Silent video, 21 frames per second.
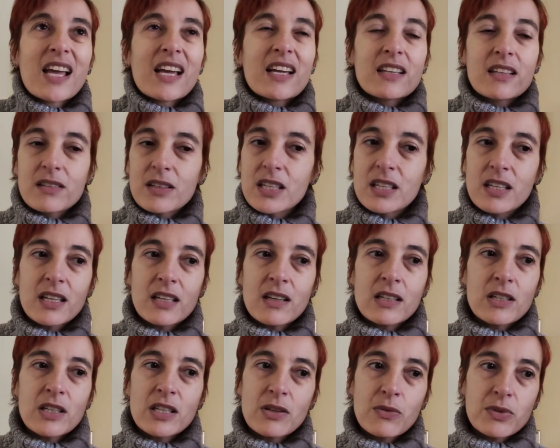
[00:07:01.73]
He,
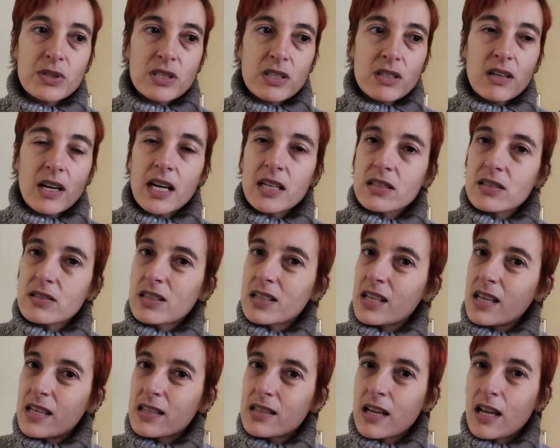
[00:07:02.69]
he was a character that
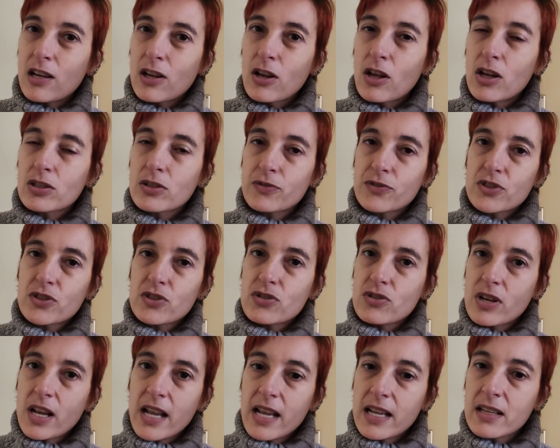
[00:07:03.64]
had a lot of
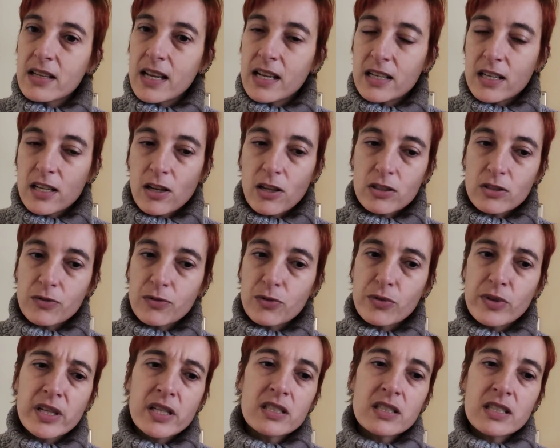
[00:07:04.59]
strength and a lot of
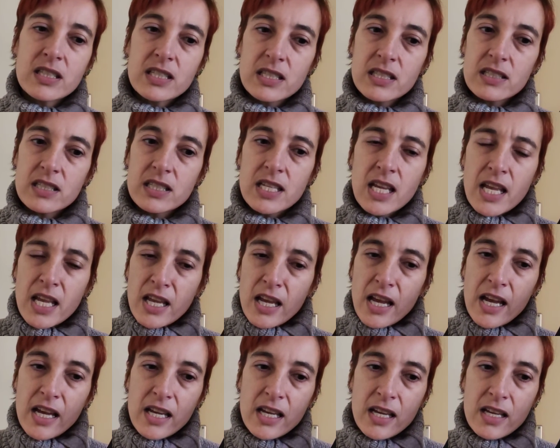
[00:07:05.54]
weaknesses
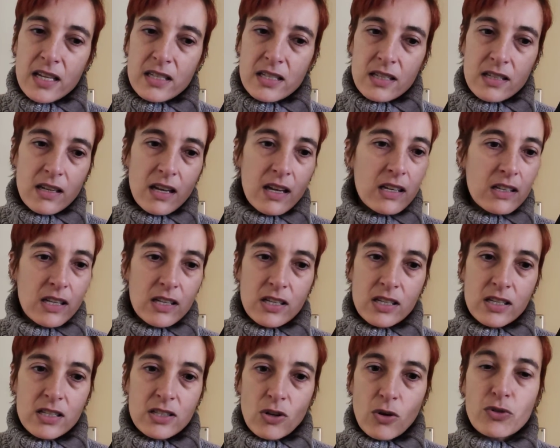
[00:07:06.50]
and
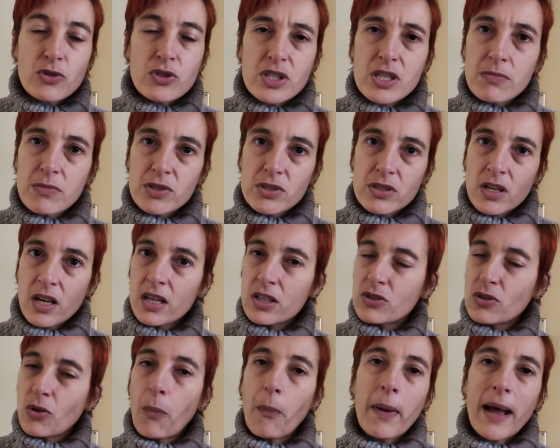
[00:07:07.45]
his own demons and
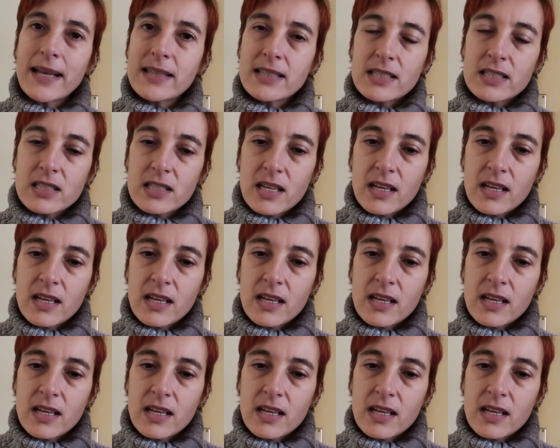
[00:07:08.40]
his own battles.